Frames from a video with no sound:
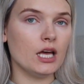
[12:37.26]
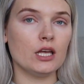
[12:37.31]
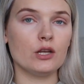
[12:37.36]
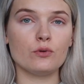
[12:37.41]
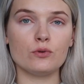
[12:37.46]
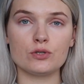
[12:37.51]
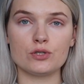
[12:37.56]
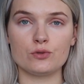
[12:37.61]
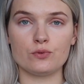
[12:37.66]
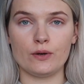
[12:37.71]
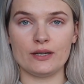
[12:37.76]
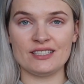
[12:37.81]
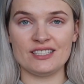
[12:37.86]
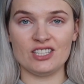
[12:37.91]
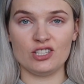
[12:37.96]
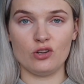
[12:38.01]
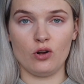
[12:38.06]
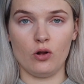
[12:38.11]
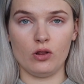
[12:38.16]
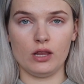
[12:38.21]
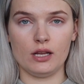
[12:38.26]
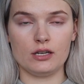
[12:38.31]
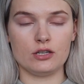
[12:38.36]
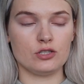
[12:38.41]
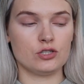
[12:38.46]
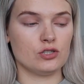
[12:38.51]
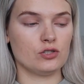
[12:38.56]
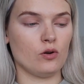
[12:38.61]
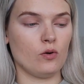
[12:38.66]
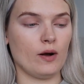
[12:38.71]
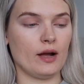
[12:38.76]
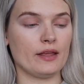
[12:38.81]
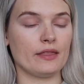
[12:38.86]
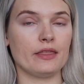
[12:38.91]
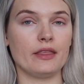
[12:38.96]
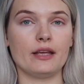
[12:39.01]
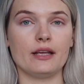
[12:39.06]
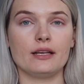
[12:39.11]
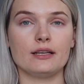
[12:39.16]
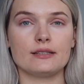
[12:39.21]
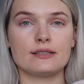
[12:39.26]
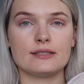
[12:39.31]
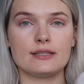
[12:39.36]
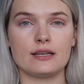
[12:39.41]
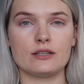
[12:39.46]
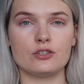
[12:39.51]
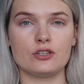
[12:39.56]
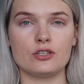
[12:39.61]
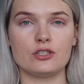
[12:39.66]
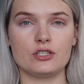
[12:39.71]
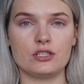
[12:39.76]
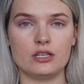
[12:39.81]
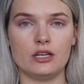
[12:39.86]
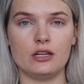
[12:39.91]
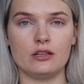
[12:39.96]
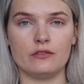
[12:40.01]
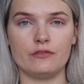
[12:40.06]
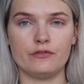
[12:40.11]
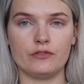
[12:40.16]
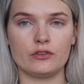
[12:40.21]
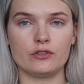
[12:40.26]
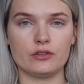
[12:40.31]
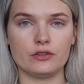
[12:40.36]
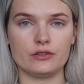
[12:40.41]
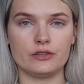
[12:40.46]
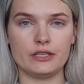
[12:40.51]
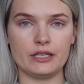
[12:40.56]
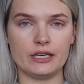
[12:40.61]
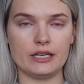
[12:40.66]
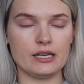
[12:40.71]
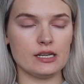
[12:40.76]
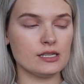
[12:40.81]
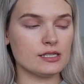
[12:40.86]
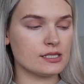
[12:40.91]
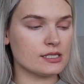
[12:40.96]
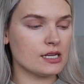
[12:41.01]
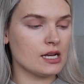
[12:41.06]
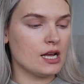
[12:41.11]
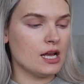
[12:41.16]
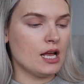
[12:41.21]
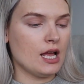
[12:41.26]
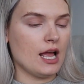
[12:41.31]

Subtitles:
it was $20. So I think it's such a steal for these.